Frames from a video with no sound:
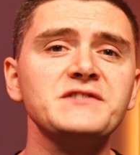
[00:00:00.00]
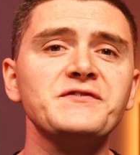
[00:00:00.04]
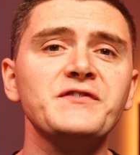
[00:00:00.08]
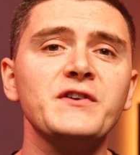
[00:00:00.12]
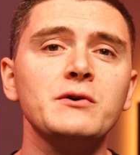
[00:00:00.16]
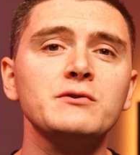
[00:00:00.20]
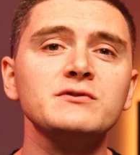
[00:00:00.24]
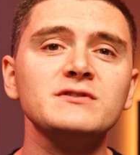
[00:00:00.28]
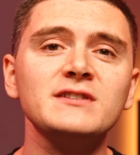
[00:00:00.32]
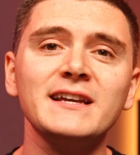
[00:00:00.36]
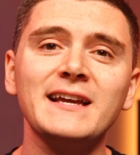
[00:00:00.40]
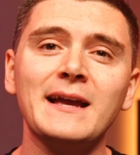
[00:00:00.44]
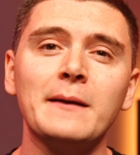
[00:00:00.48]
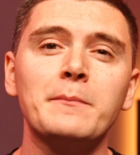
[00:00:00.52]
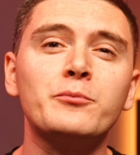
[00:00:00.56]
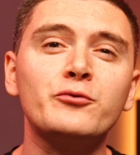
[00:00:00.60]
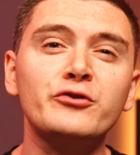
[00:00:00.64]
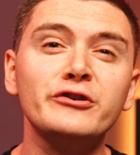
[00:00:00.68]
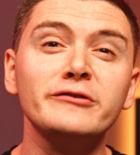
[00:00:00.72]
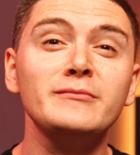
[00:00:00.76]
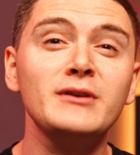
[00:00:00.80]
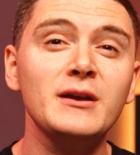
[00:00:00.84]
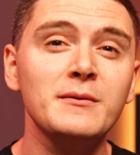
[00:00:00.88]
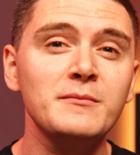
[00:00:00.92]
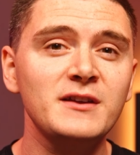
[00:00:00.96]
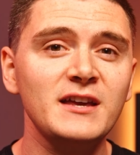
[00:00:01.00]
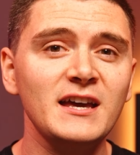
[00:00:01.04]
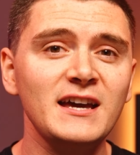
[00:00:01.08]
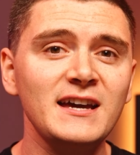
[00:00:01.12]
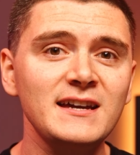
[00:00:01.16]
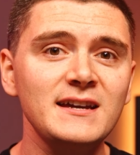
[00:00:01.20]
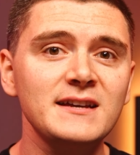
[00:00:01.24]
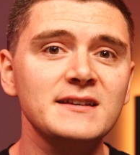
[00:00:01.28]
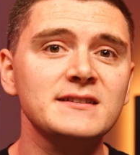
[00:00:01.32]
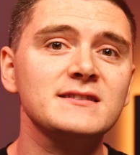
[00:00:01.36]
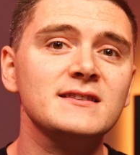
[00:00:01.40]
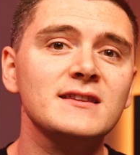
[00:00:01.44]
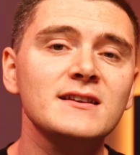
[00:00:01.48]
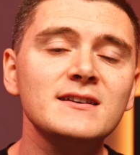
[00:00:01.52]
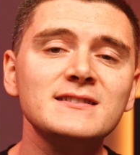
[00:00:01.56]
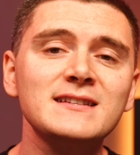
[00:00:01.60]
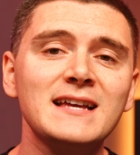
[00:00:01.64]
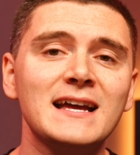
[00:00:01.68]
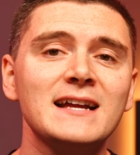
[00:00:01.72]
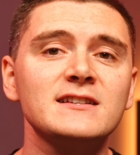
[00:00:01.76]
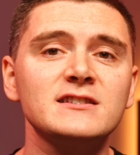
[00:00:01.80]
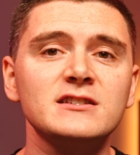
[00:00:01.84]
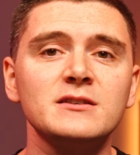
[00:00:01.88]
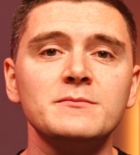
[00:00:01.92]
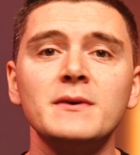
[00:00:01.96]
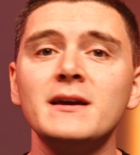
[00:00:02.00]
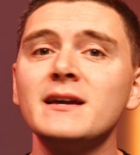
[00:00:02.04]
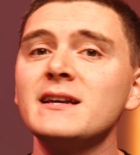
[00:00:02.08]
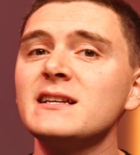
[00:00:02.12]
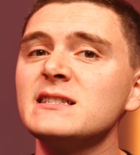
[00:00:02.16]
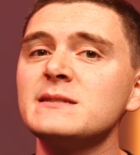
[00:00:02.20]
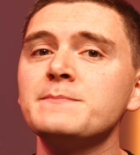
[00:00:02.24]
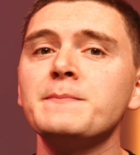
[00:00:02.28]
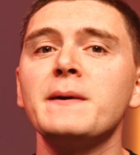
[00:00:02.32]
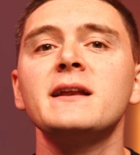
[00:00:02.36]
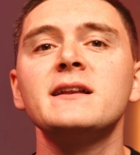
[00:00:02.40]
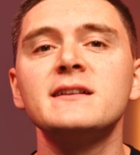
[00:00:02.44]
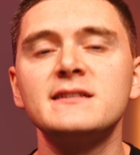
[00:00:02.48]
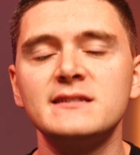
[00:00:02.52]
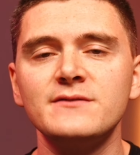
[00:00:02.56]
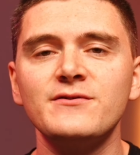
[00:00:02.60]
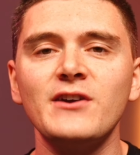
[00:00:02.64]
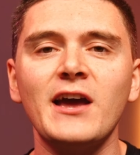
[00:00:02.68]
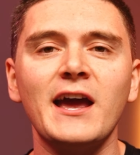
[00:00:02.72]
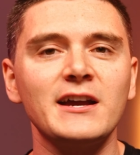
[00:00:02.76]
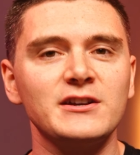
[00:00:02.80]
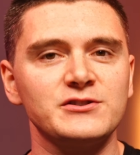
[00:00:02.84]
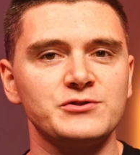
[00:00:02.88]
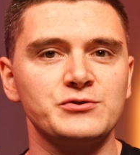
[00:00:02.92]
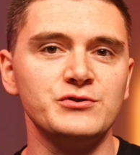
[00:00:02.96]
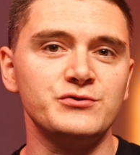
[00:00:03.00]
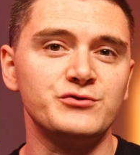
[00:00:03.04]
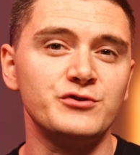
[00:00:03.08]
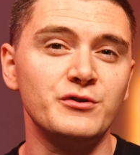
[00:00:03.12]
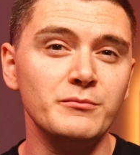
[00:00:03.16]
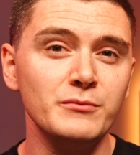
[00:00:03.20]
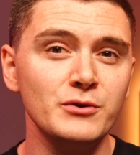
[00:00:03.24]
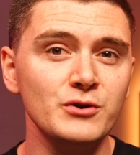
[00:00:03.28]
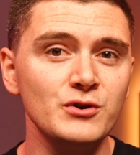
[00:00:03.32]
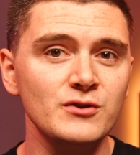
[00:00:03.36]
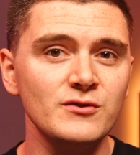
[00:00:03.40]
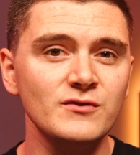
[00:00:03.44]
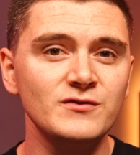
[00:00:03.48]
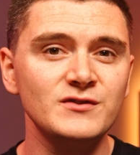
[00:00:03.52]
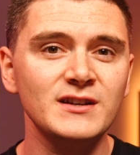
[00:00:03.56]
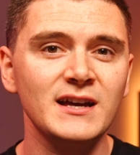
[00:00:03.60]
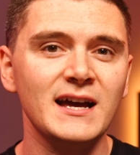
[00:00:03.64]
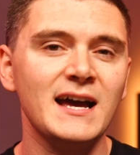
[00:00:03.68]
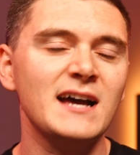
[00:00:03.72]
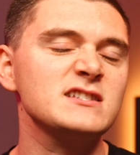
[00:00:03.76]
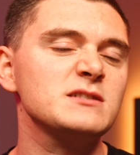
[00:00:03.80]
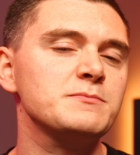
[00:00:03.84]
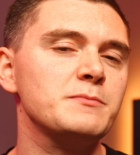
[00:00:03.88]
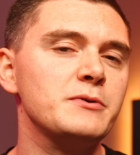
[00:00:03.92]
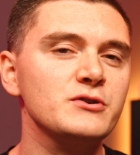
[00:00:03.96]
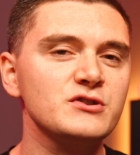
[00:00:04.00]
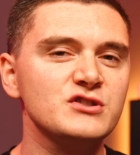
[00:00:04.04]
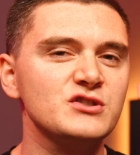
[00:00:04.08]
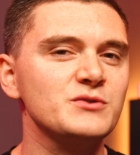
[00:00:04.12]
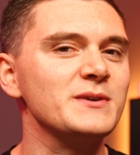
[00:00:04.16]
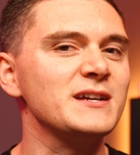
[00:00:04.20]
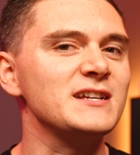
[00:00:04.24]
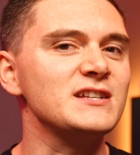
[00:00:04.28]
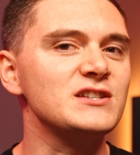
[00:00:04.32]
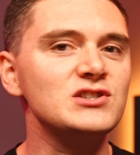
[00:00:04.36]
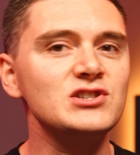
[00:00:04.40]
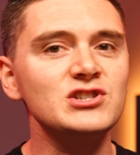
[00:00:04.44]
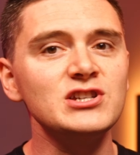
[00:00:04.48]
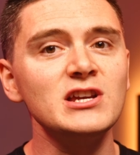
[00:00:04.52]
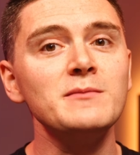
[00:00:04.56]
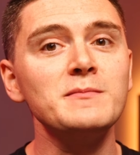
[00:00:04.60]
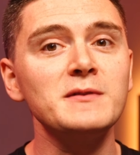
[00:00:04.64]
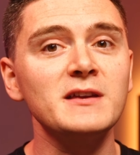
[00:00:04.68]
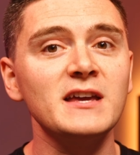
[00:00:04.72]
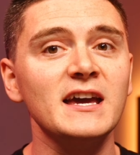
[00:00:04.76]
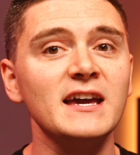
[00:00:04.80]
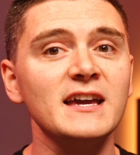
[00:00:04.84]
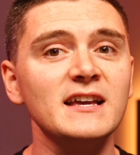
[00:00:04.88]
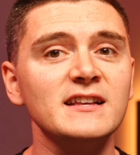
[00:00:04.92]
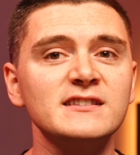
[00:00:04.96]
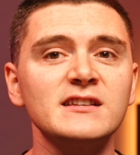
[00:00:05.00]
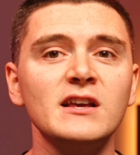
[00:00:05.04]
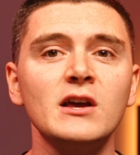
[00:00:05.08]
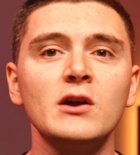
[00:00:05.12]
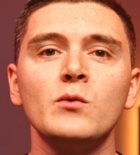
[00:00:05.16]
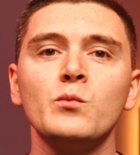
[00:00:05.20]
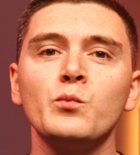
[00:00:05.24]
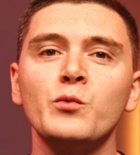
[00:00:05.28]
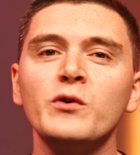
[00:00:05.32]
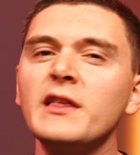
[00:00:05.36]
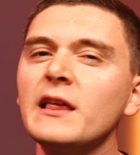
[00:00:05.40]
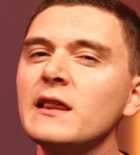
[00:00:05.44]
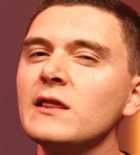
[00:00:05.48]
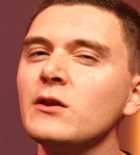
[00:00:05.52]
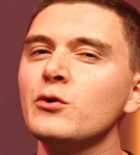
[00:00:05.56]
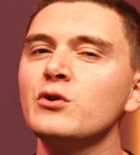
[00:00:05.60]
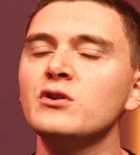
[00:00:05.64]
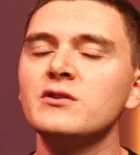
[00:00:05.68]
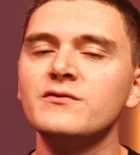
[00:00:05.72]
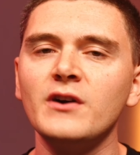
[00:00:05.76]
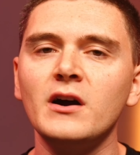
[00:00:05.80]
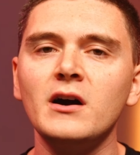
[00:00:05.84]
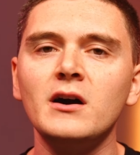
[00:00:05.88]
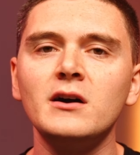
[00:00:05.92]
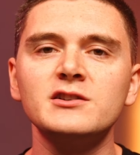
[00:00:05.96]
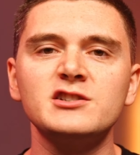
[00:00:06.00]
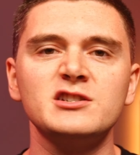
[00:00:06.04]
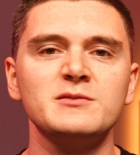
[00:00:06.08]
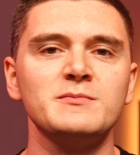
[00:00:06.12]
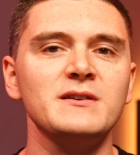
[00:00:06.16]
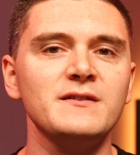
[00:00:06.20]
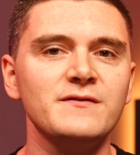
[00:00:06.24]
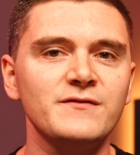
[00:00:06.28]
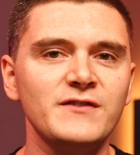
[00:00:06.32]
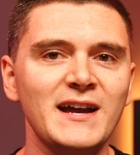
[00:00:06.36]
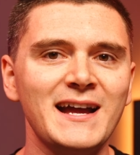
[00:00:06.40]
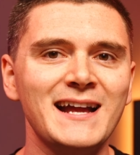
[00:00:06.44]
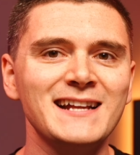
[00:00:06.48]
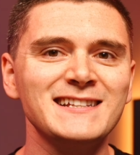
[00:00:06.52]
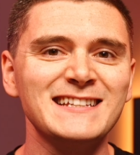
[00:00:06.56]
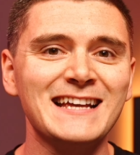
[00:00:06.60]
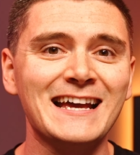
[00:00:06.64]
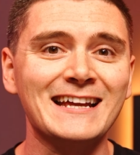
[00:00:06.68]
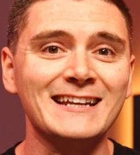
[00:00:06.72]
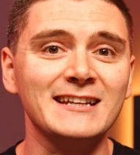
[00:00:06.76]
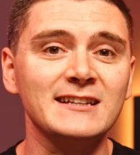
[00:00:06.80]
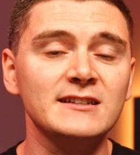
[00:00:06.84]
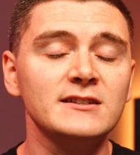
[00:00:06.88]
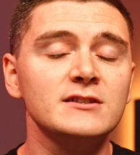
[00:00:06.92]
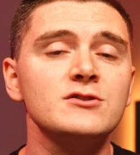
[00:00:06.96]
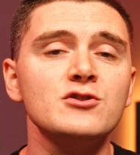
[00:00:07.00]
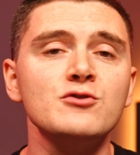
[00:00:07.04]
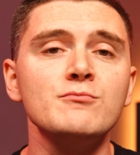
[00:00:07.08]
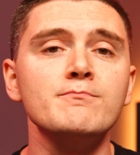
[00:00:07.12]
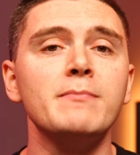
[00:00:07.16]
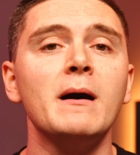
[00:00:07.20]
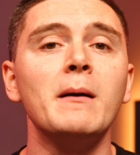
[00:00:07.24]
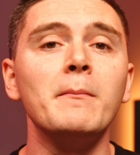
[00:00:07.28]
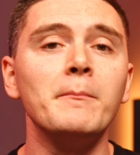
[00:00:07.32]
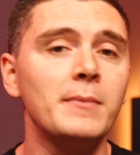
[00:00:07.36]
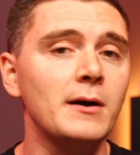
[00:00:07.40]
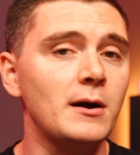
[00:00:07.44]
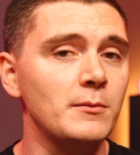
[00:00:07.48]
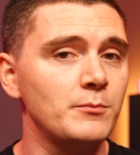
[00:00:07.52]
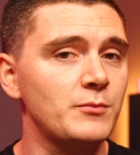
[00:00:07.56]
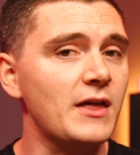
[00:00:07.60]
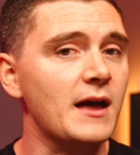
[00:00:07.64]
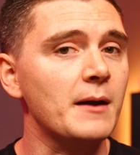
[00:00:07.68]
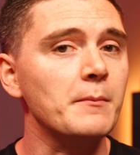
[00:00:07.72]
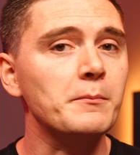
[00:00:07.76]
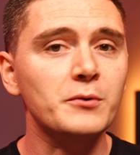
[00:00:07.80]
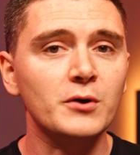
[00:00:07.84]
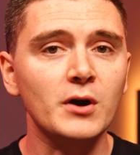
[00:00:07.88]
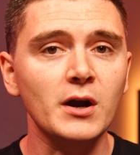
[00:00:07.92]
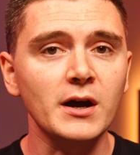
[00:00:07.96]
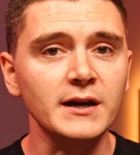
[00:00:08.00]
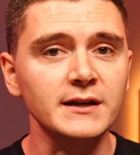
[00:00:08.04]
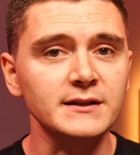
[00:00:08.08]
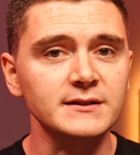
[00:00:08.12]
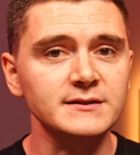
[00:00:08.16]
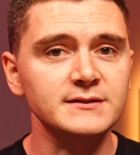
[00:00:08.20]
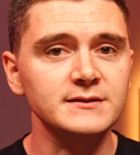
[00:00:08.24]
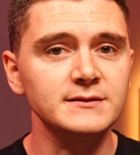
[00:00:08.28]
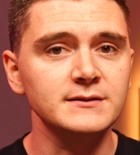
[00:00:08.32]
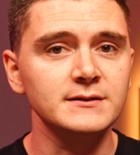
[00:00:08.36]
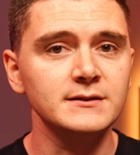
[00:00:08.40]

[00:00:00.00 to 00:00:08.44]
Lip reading: feels like a premium case that has had some expensive extras removed as opposed to a cheap case with a load of RGB fans added to bump up that price.